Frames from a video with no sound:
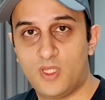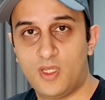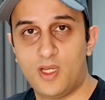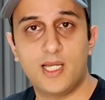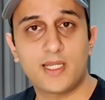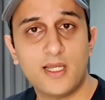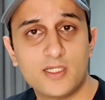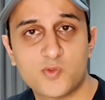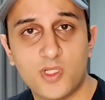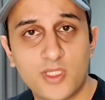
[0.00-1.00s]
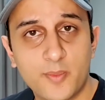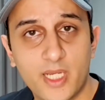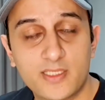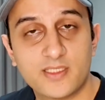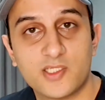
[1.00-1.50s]
Hi guys, welcome
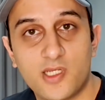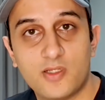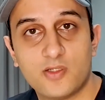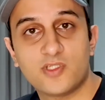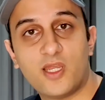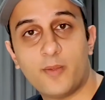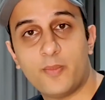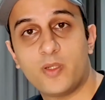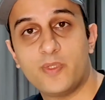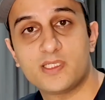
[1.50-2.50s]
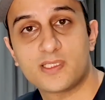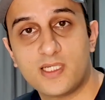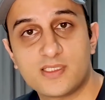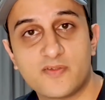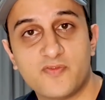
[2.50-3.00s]
back to the channel. Today I'm going to be
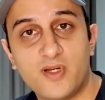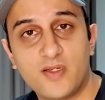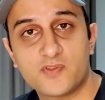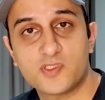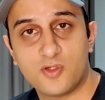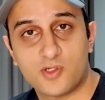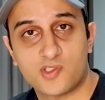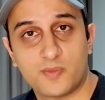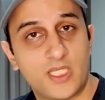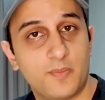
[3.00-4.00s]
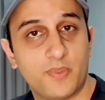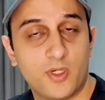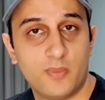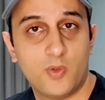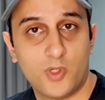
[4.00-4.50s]
discussing 5 stocks I'm keeping
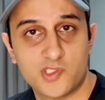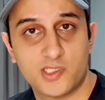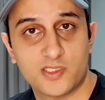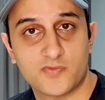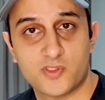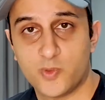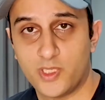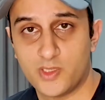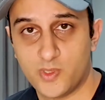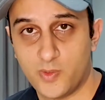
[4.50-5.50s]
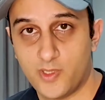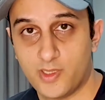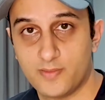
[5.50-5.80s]
on my watch list for 2021.